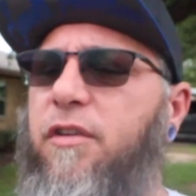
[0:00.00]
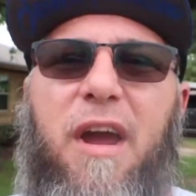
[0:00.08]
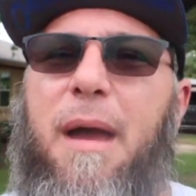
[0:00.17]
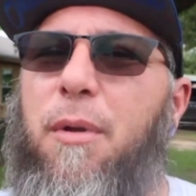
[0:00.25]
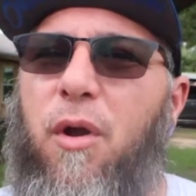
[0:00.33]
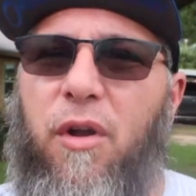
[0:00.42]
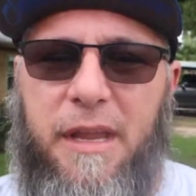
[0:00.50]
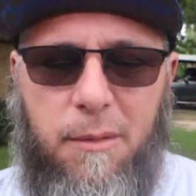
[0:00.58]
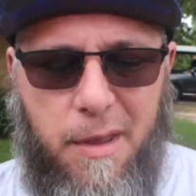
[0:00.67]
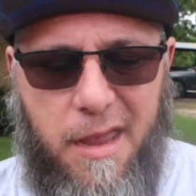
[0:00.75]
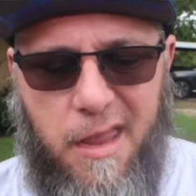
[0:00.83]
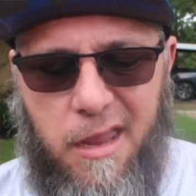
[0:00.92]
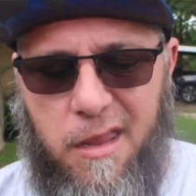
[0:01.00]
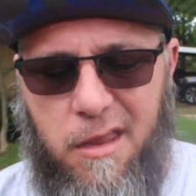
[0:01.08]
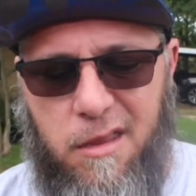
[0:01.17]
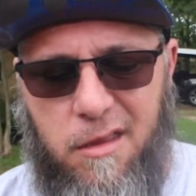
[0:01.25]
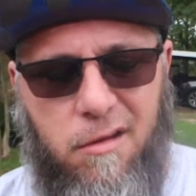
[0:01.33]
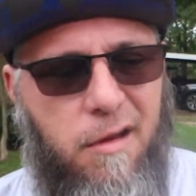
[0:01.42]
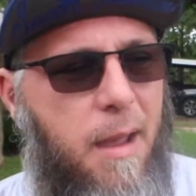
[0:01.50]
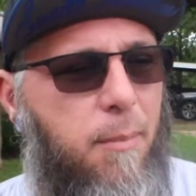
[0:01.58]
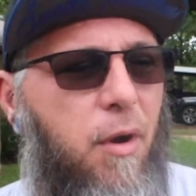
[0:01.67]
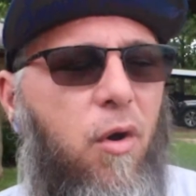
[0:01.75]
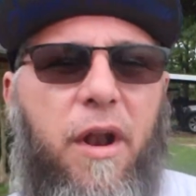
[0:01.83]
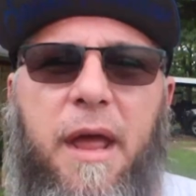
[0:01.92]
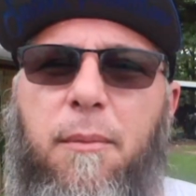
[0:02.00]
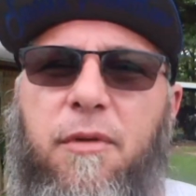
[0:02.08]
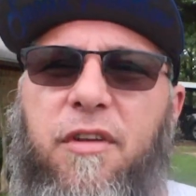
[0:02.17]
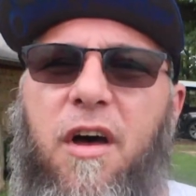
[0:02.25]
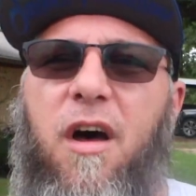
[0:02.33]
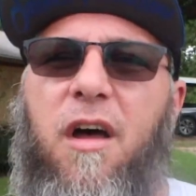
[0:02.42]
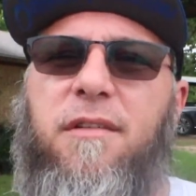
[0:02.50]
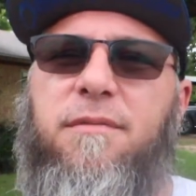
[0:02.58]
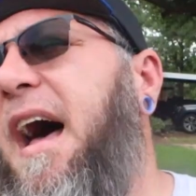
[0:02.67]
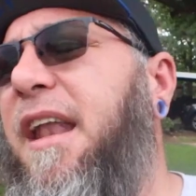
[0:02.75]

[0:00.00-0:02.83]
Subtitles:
Grab it on eBay. Grab it on Amazon.